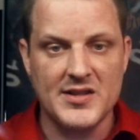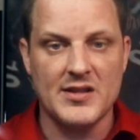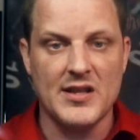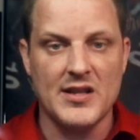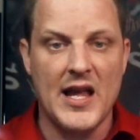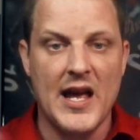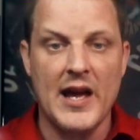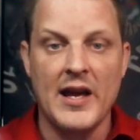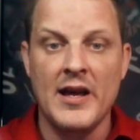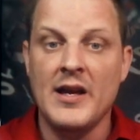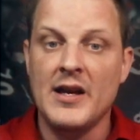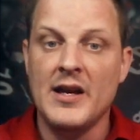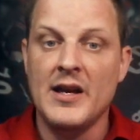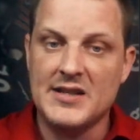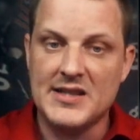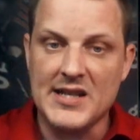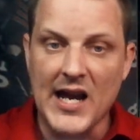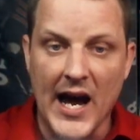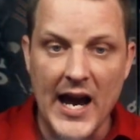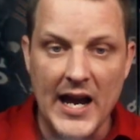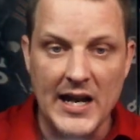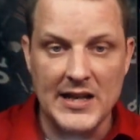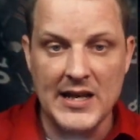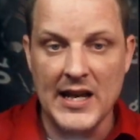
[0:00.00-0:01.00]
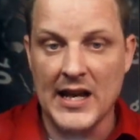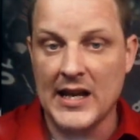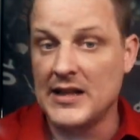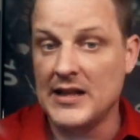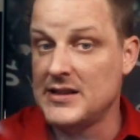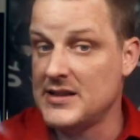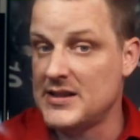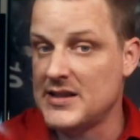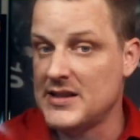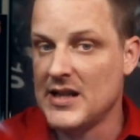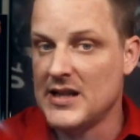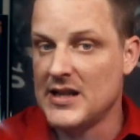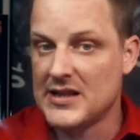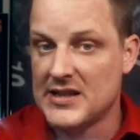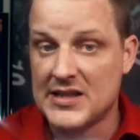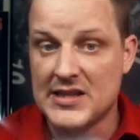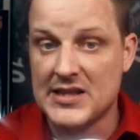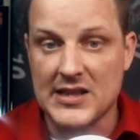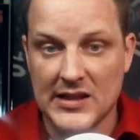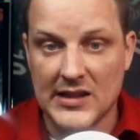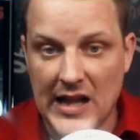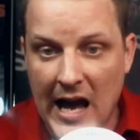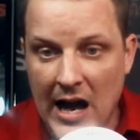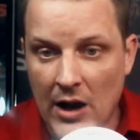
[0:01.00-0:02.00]
slot, tight ends,
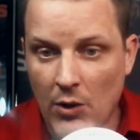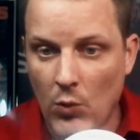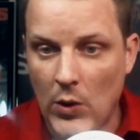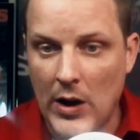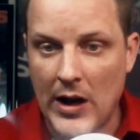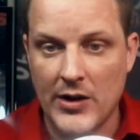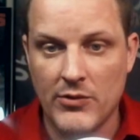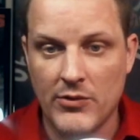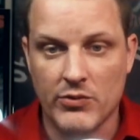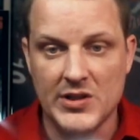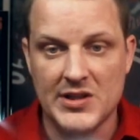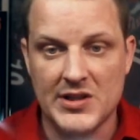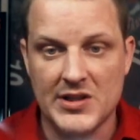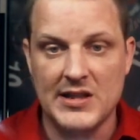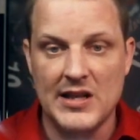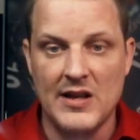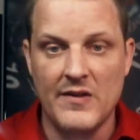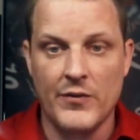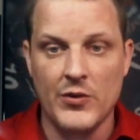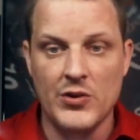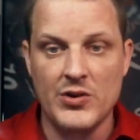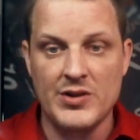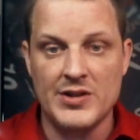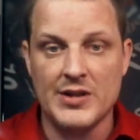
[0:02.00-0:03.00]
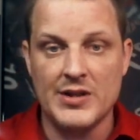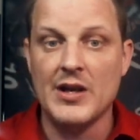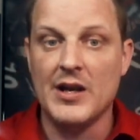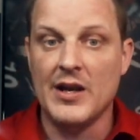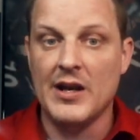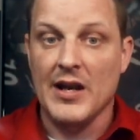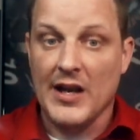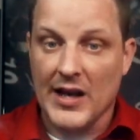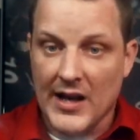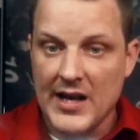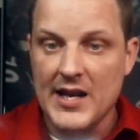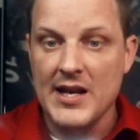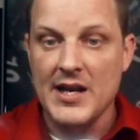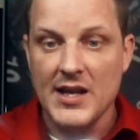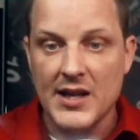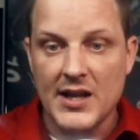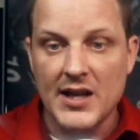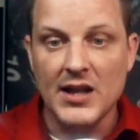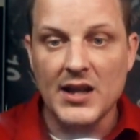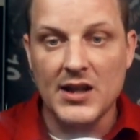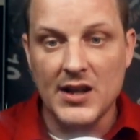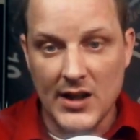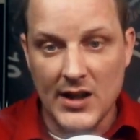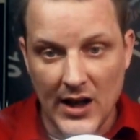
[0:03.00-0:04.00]
slot wide receivers. He
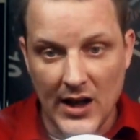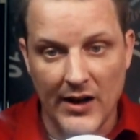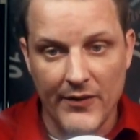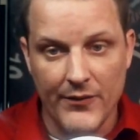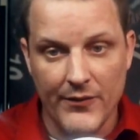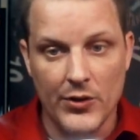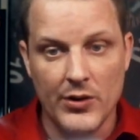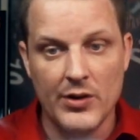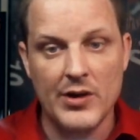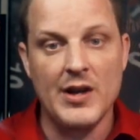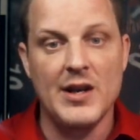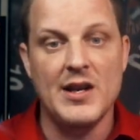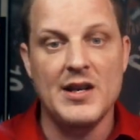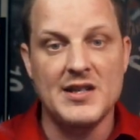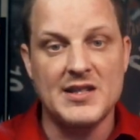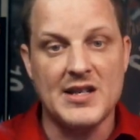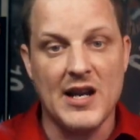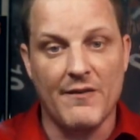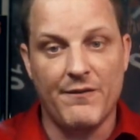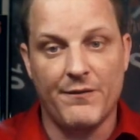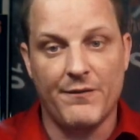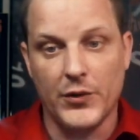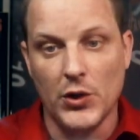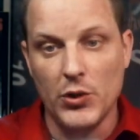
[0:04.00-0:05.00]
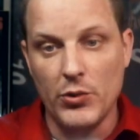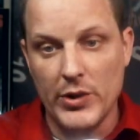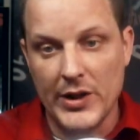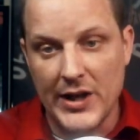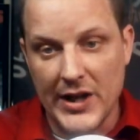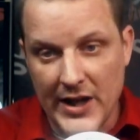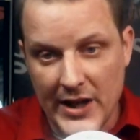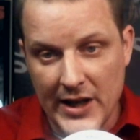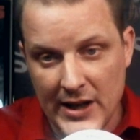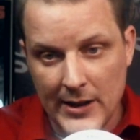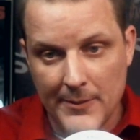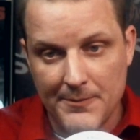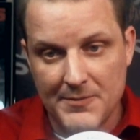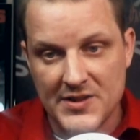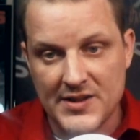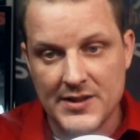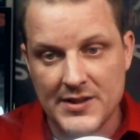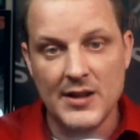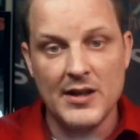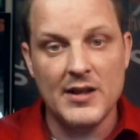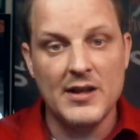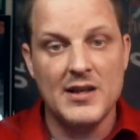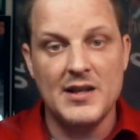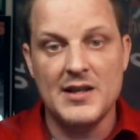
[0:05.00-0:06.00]
can cover. He's got fluid
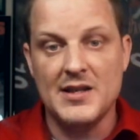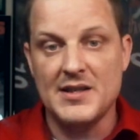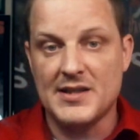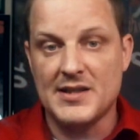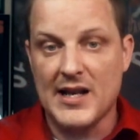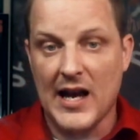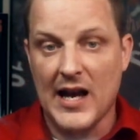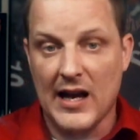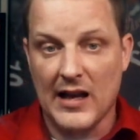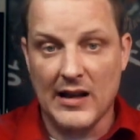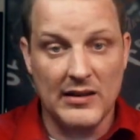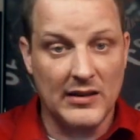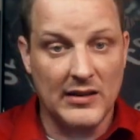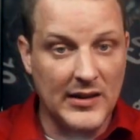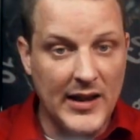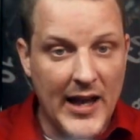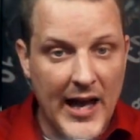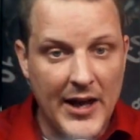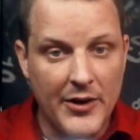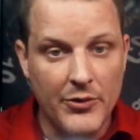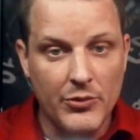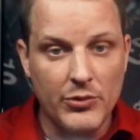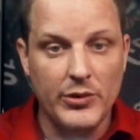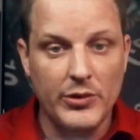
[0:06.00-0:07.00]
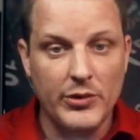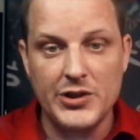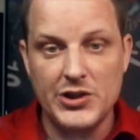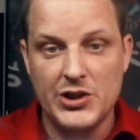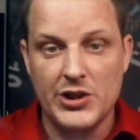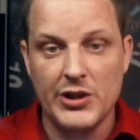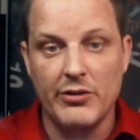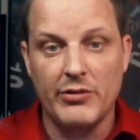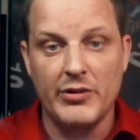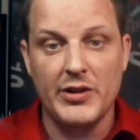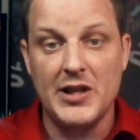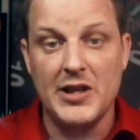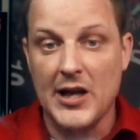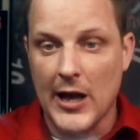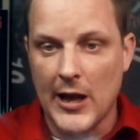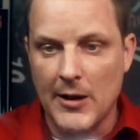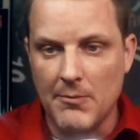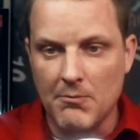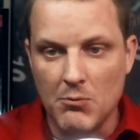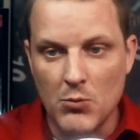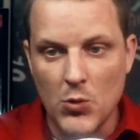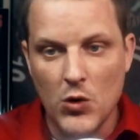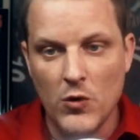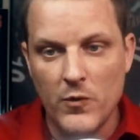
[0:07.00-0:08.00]
hips. He's got lateral agility
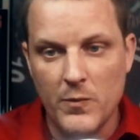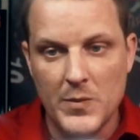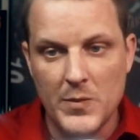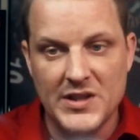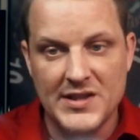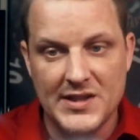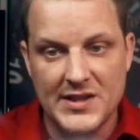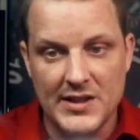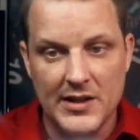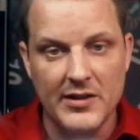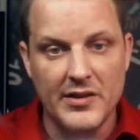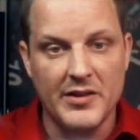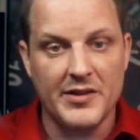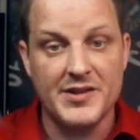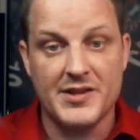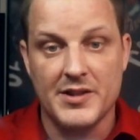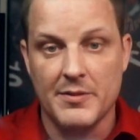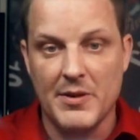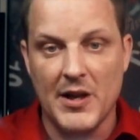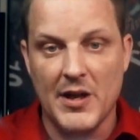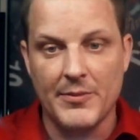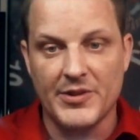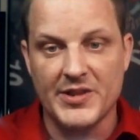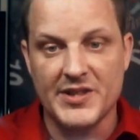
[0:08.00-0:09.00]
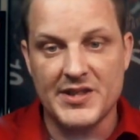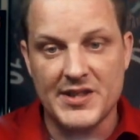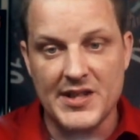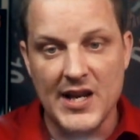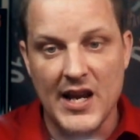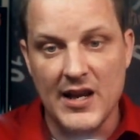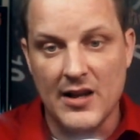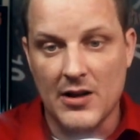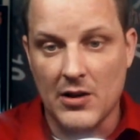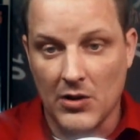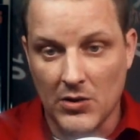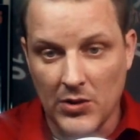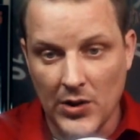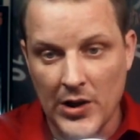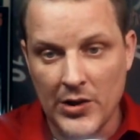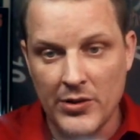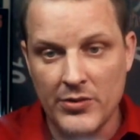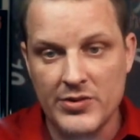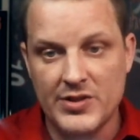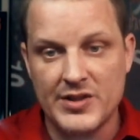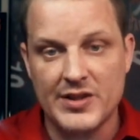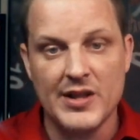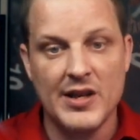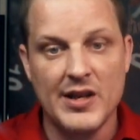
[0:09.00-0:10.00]
and movement skills to be able to stay
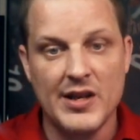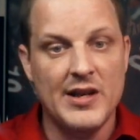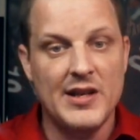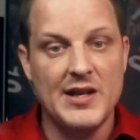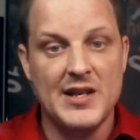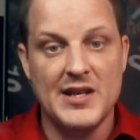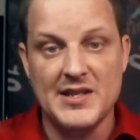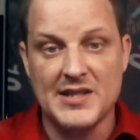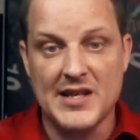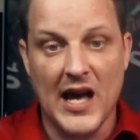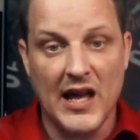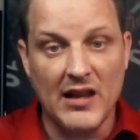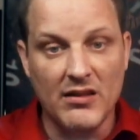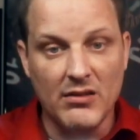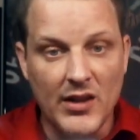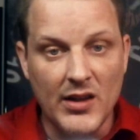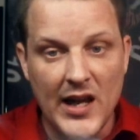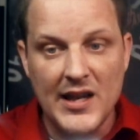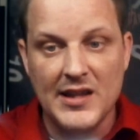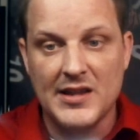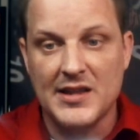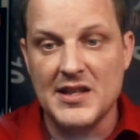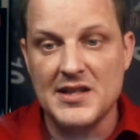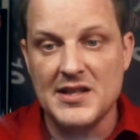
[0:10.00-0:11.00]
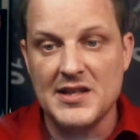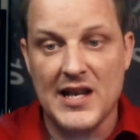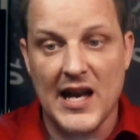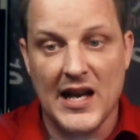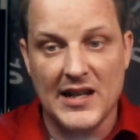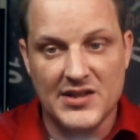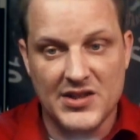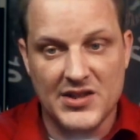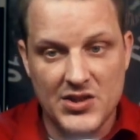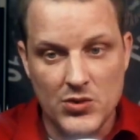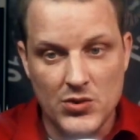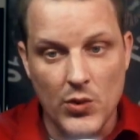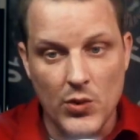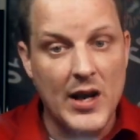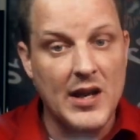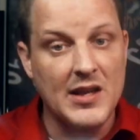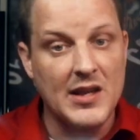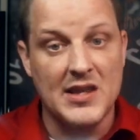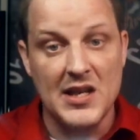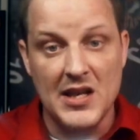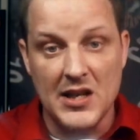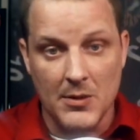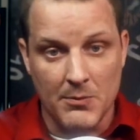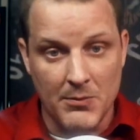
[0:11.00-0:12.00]
close. He's got length. He's got
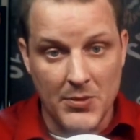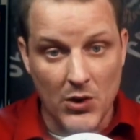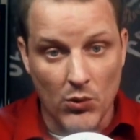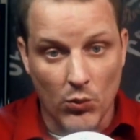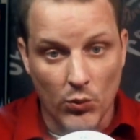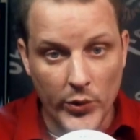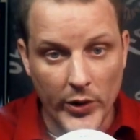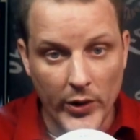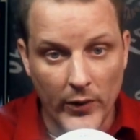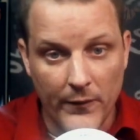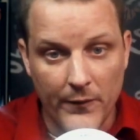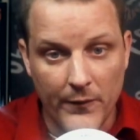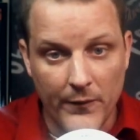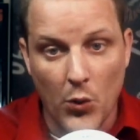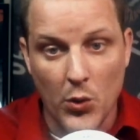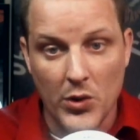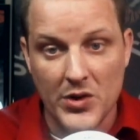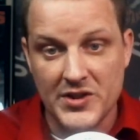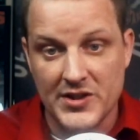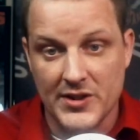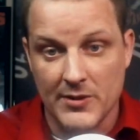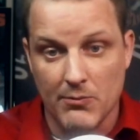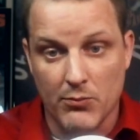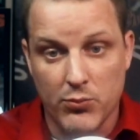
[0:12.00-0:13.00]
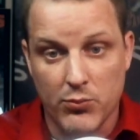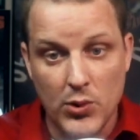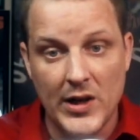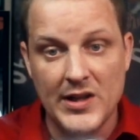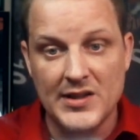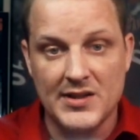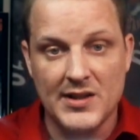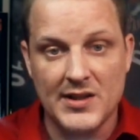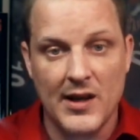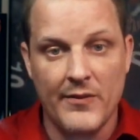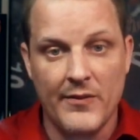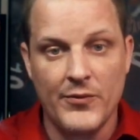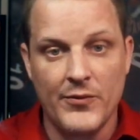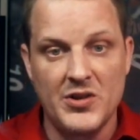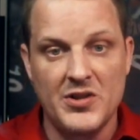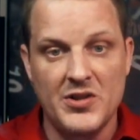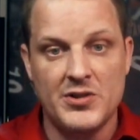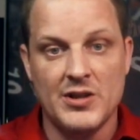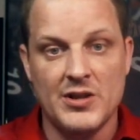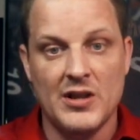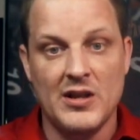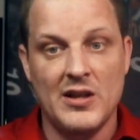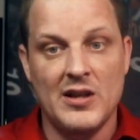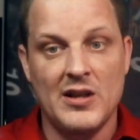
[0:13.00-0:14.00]
strength. He can be a real force in press
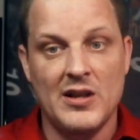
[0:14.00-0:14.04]
coverage.